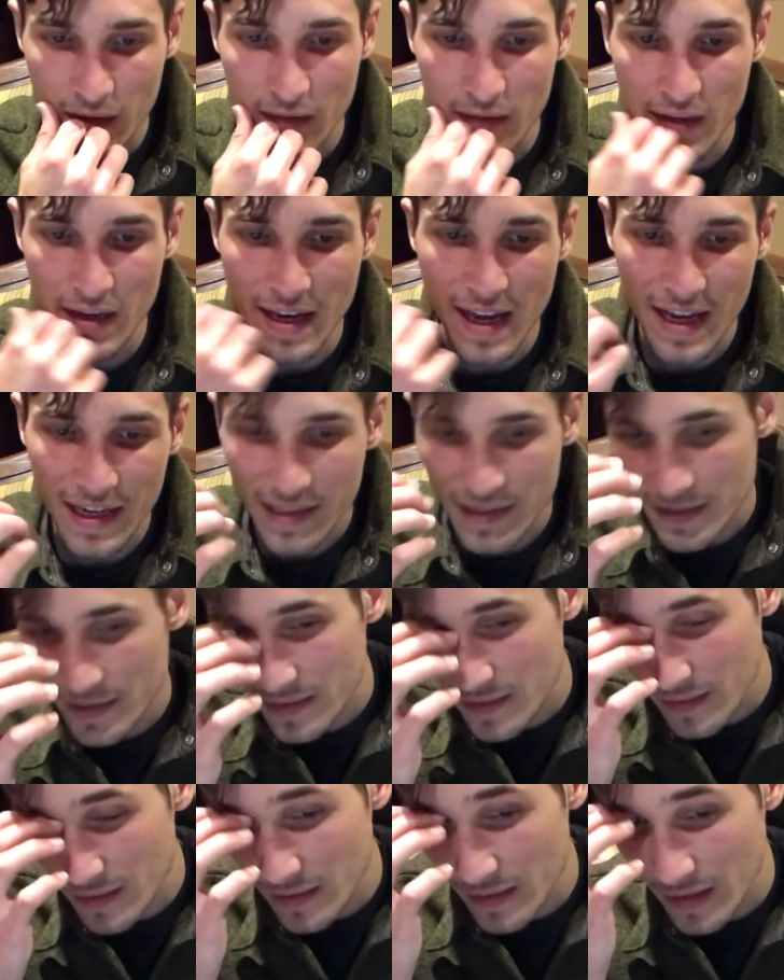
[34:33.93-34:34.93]
The
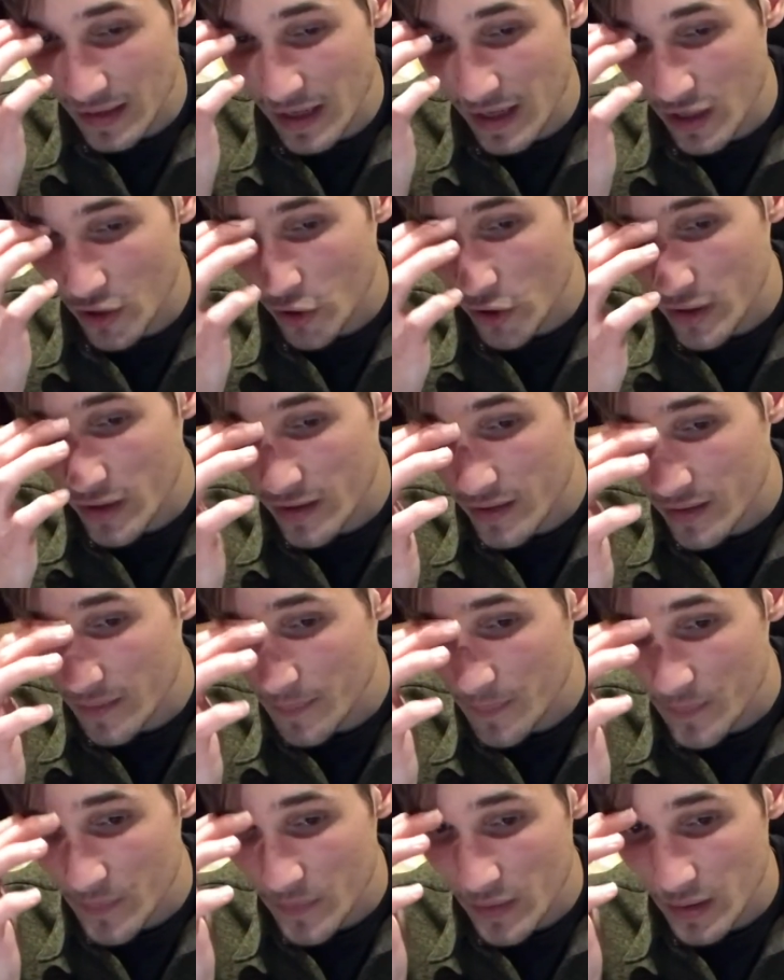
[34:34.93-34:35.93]
next area
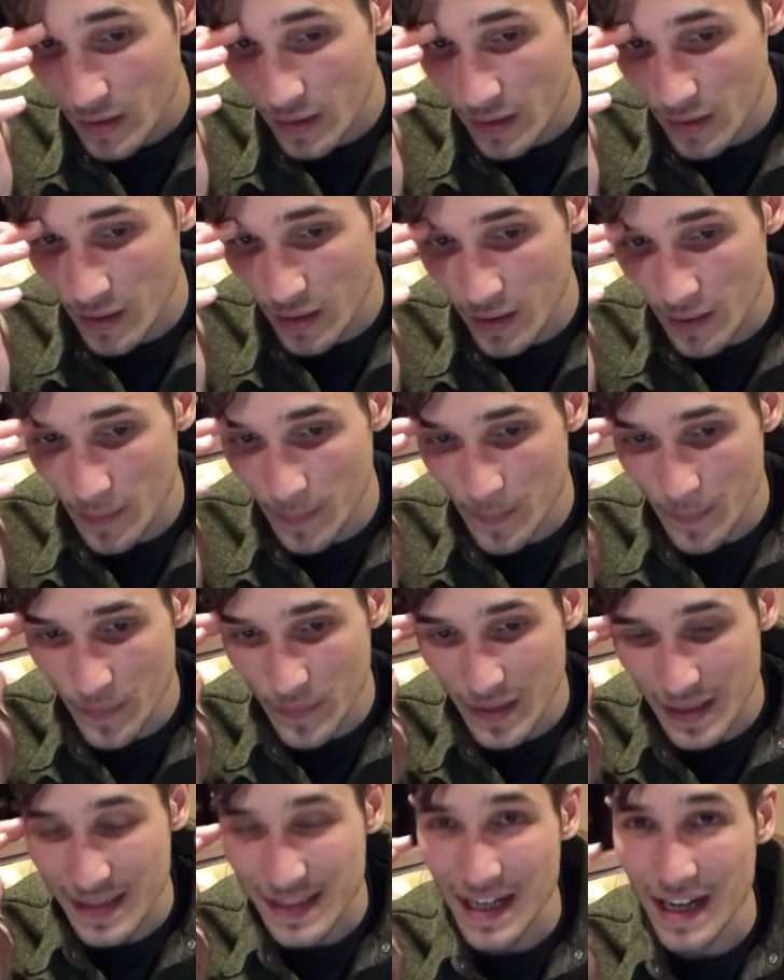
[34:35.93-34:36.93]

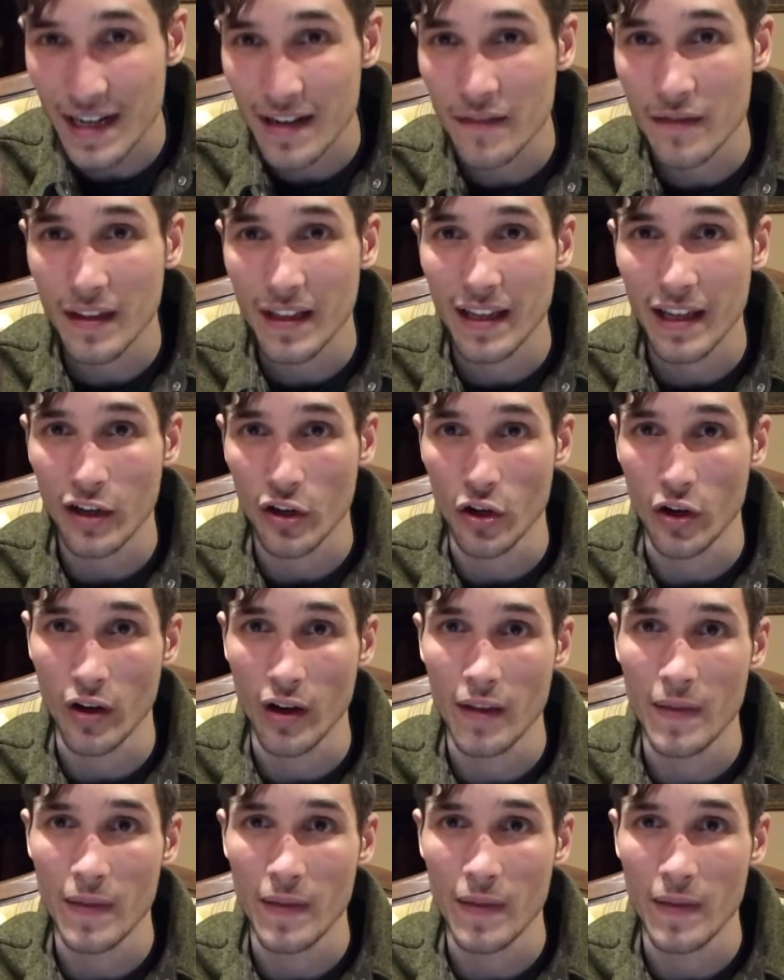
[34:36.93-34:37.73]
is kind of the kicker,